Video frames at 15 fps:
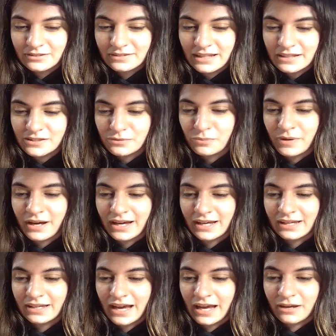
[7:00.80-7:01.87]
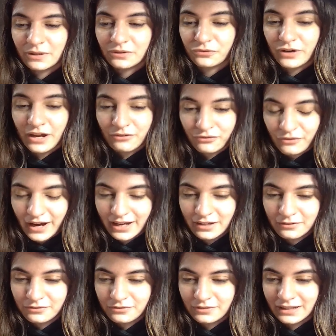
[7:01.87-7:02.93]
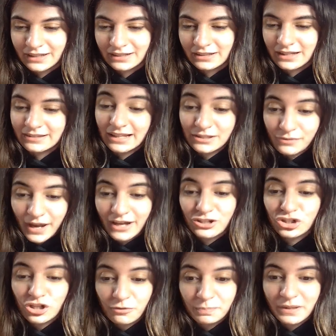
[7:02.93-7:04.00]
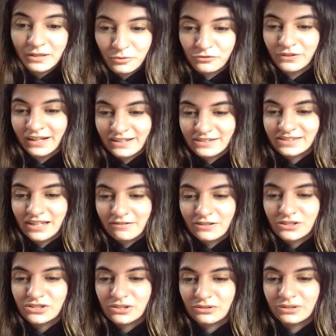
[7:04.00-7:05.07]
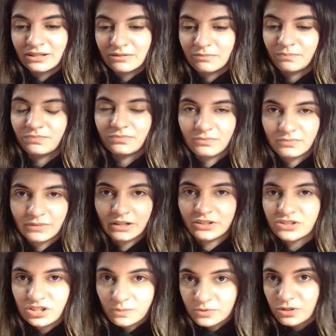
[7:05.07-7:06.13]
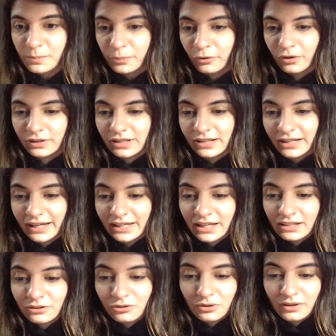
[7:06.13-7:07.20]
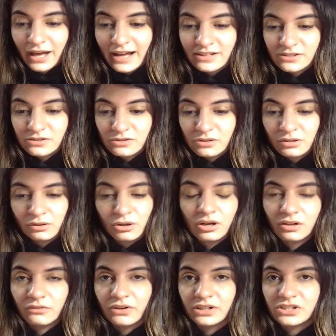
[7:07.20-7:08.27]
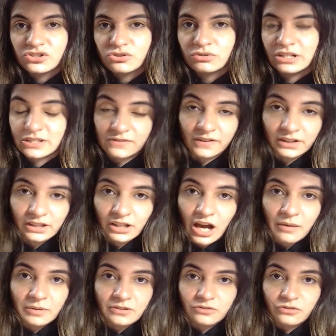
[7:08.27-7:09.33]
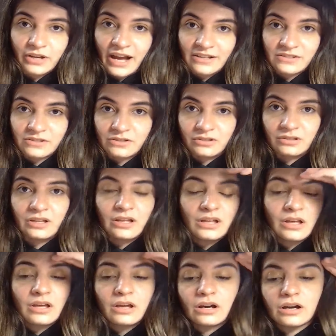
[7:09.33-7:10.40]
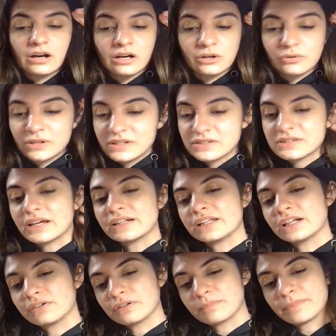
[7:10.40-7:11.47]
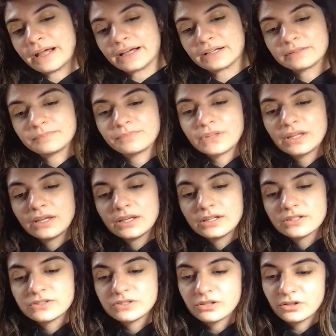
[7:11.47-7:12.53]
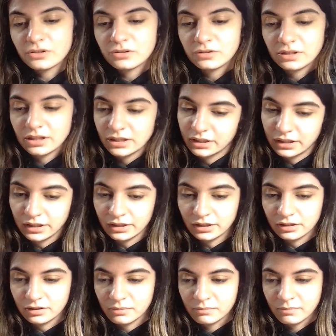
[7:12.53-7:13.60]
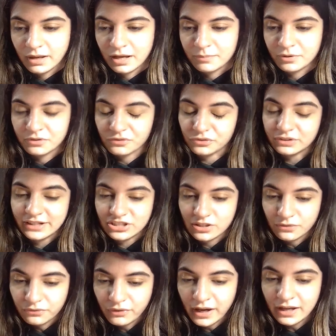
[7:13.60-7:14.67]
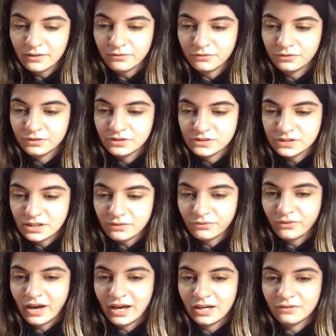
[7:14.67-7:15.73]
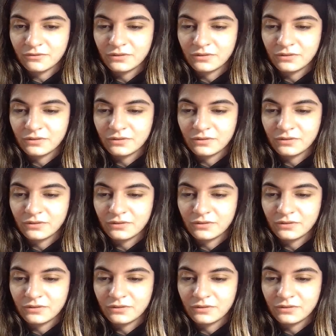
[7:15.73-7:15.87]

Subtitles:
that's why I went for f5, and that's why I should have played move knight e7 so that there is some support and I can castle along very soon. It's very common to castle queenside here with black. So here my opponent for knight g5, c5.